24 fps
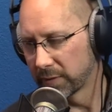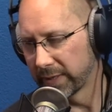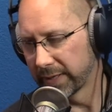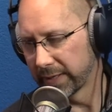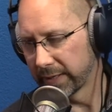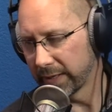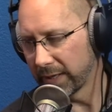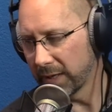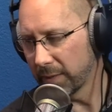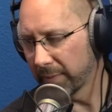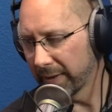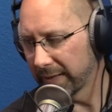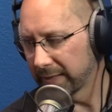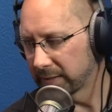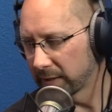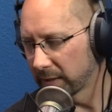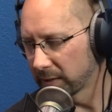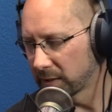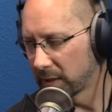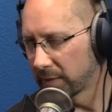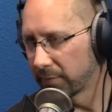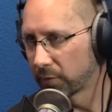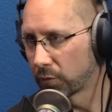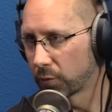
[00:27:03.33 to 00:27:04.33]
Uh, eBay
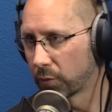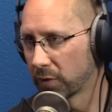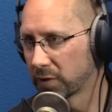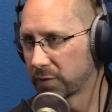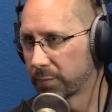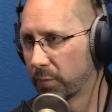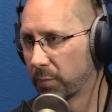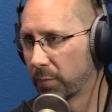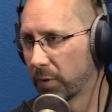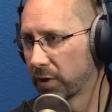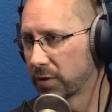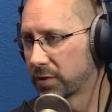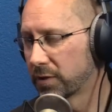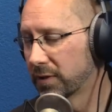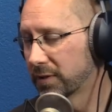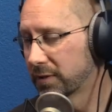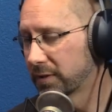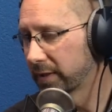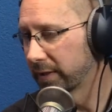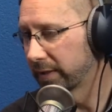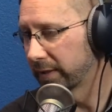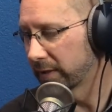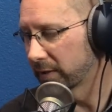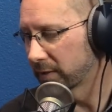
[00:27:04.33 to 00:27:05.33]
does have a cross-promotion
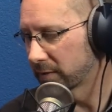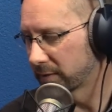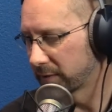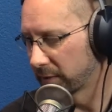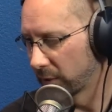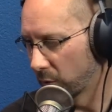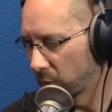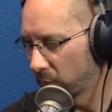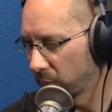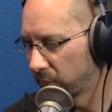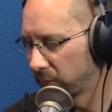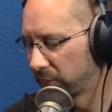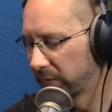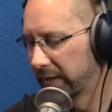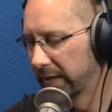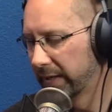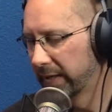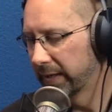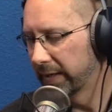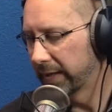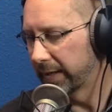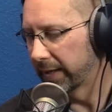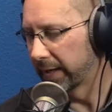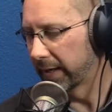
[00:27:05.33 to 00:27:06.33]
setting itself.
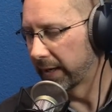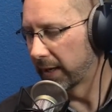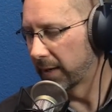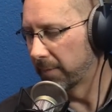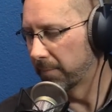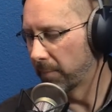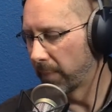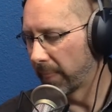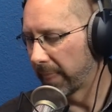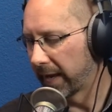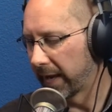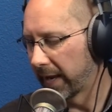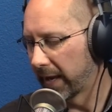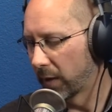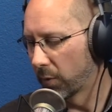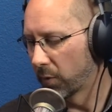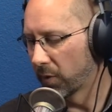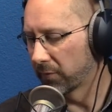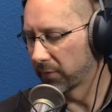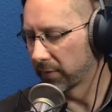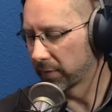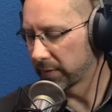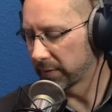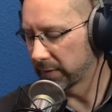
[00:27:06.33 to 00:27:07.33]
Um,
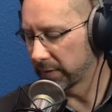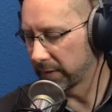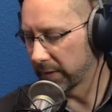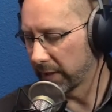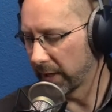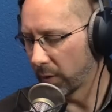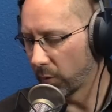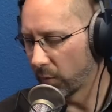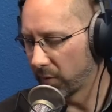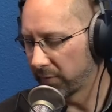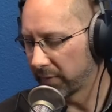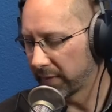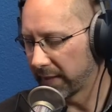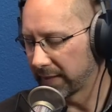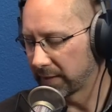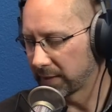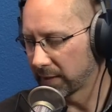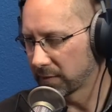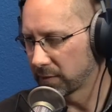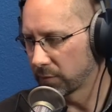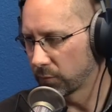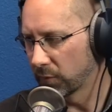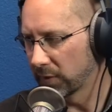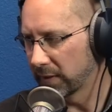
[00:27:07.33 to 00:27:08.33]
however, however, that
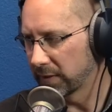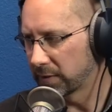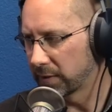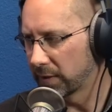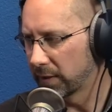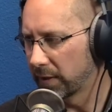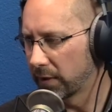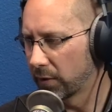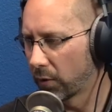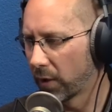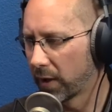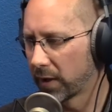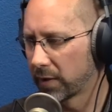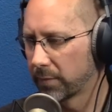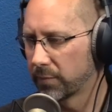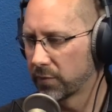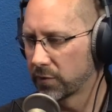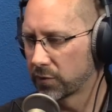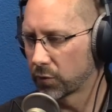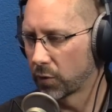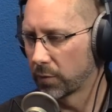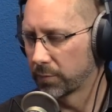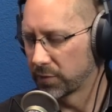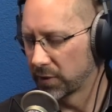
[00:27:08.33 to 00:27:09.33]
doesn't really sit in your item
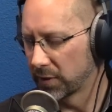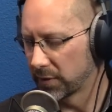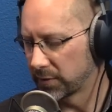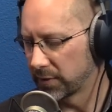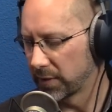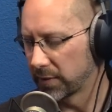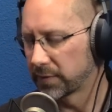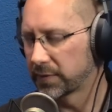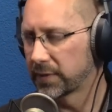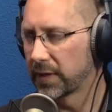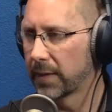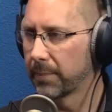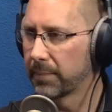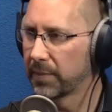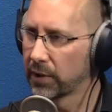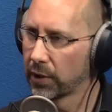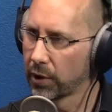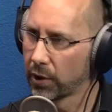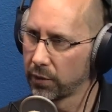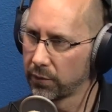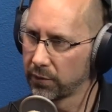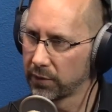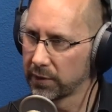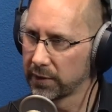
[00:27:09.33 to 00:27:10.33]
description. It sits down
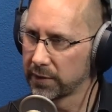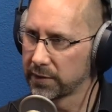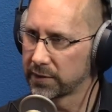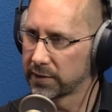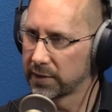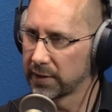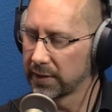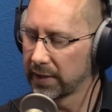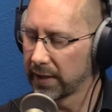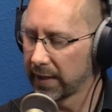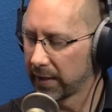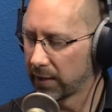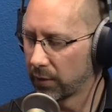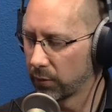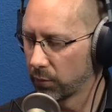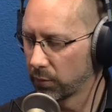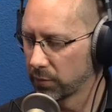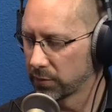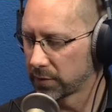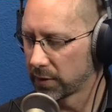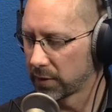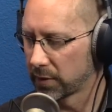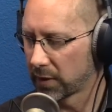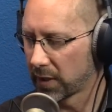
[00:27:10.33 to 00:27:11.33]
below the listing, and it
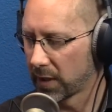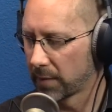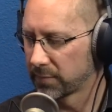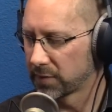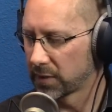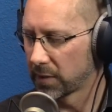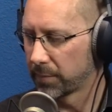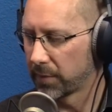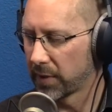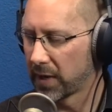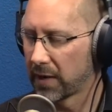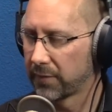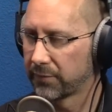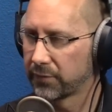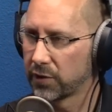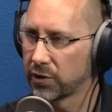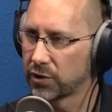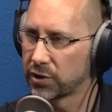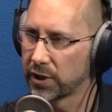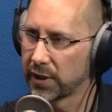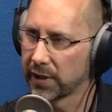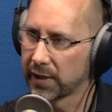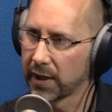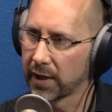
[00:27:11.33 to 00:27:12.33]
also comes up after your
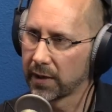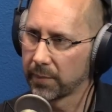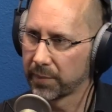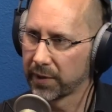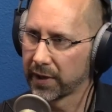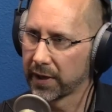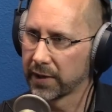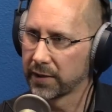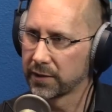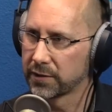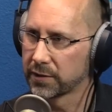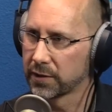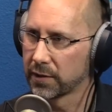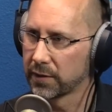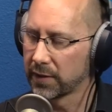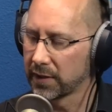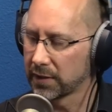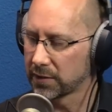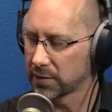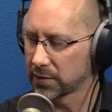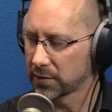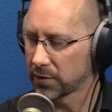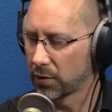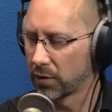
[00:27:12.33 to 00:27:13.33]
checkout page. So
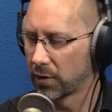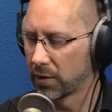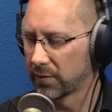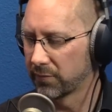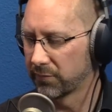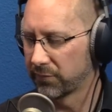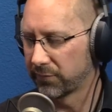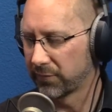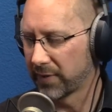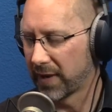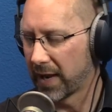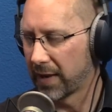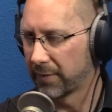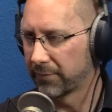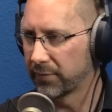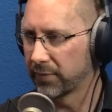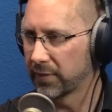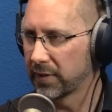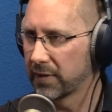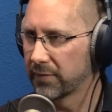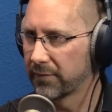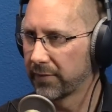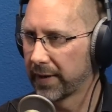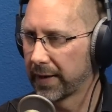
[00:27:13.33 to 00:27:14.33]
that's kind of after
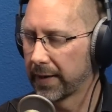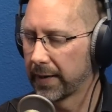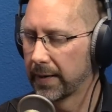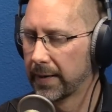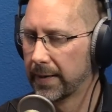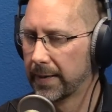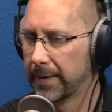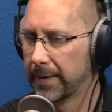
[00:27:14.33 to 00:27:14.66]
the event.